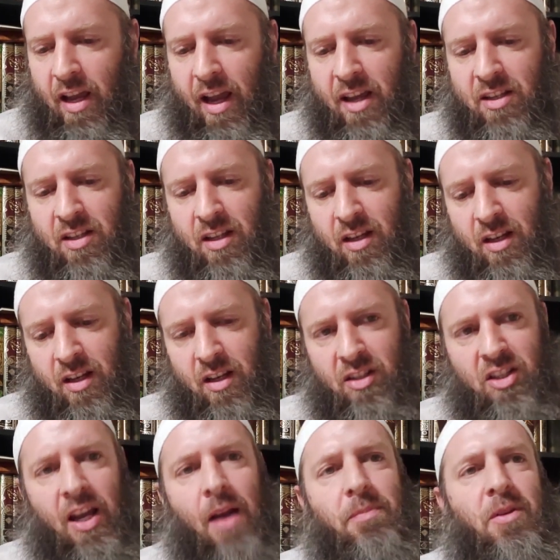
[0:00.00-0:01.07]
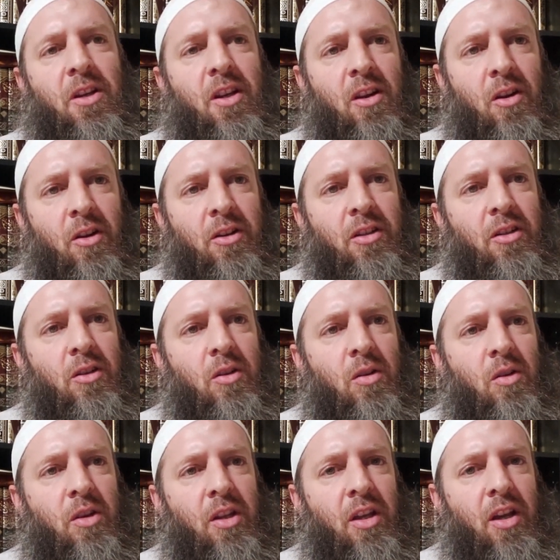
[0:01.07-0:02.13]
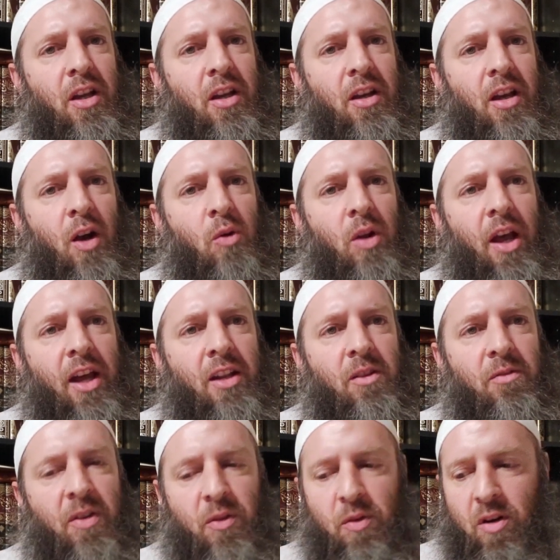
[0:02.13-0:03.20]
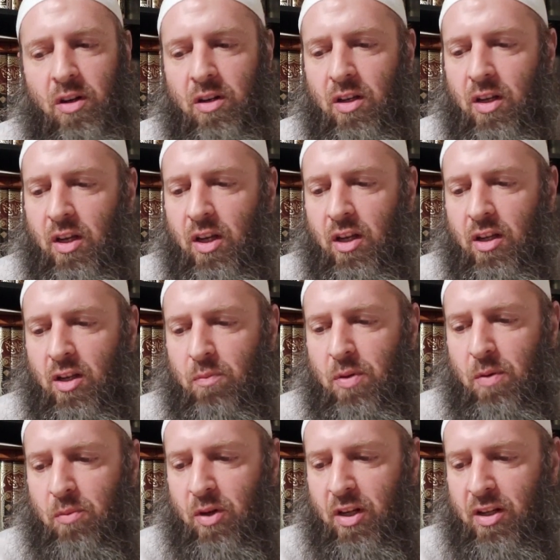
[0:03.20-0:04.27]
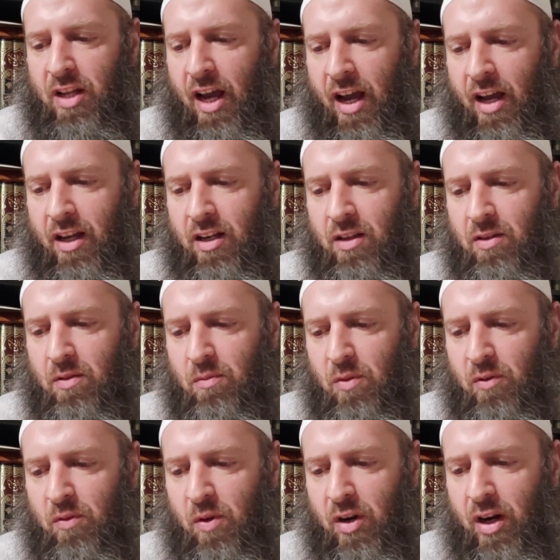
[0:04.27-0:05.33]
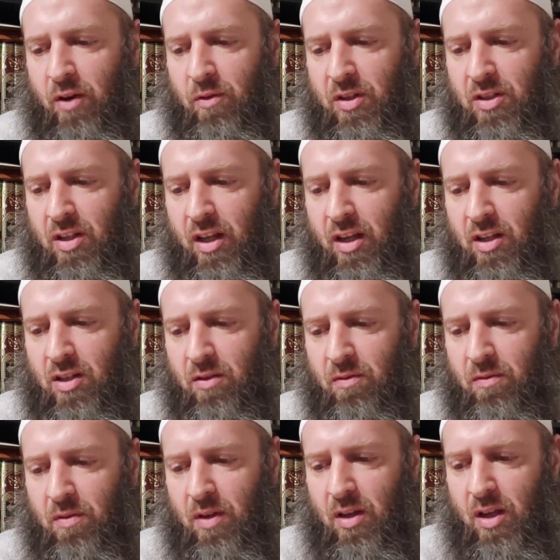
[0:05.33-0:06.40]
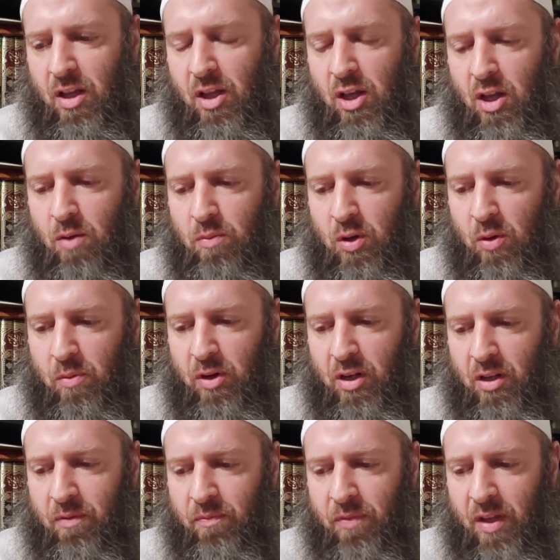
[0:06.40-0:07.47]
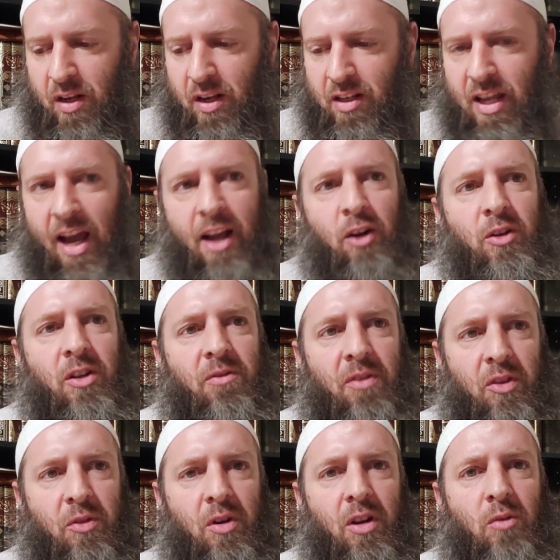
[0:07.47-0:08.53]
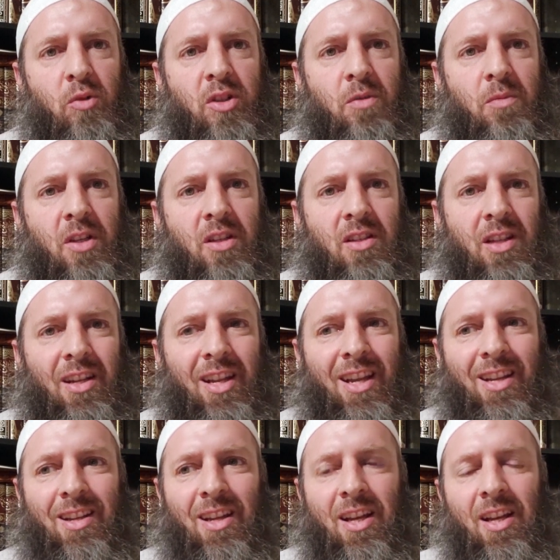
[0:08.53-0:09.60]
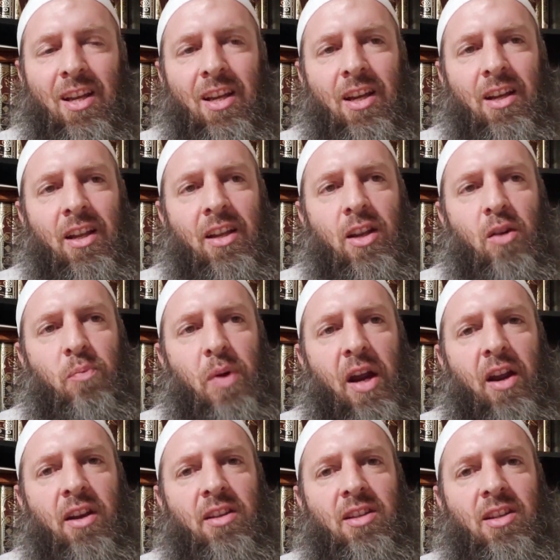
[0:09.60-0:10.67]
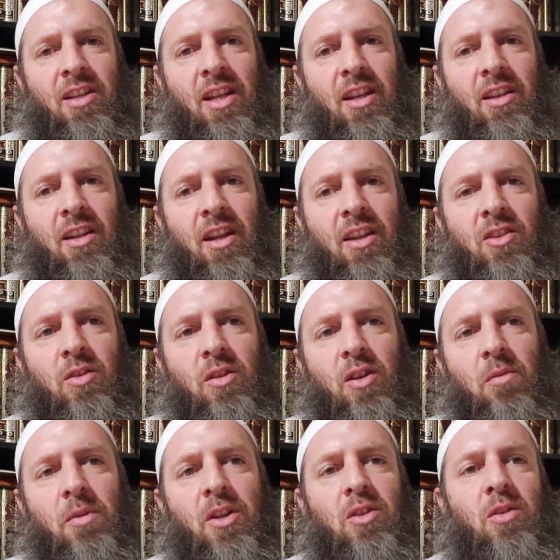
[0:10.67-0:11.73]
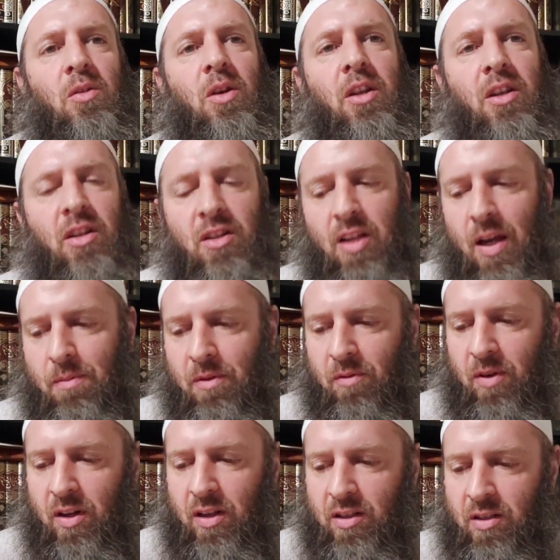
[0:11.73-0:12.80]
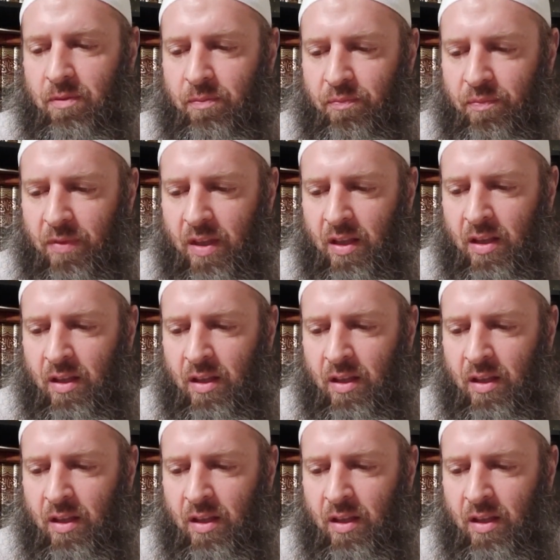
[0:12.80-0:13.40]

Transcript: He has a chapter here on, you know, the uh, Awlad al-Fitra, the people that died before they reached the age of puberty, and they died on the Fitra, which means that they, that their parents didn't enter them into any type of religion.